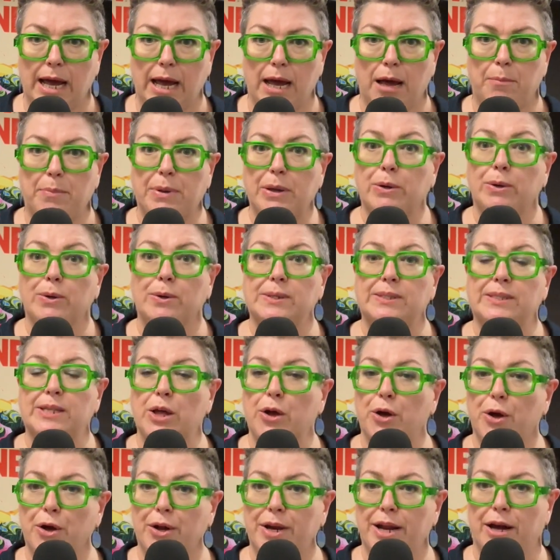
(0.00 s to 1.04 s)
because the
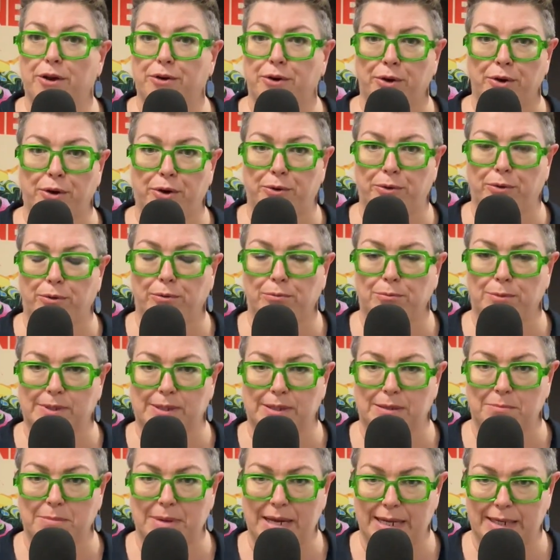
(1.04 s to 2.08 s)
earn-out hurdle
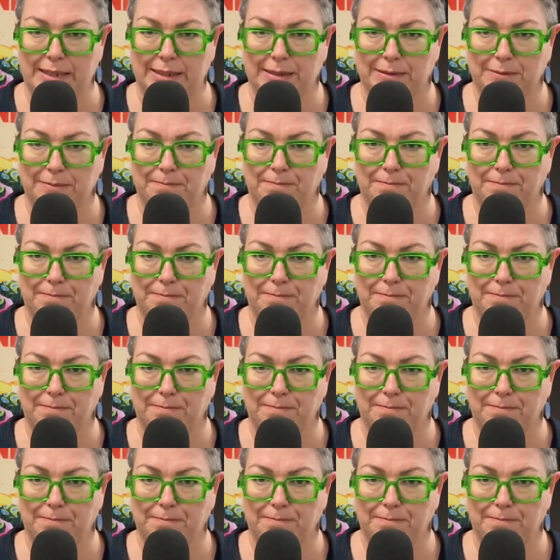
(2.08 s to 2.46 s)
wasn't met.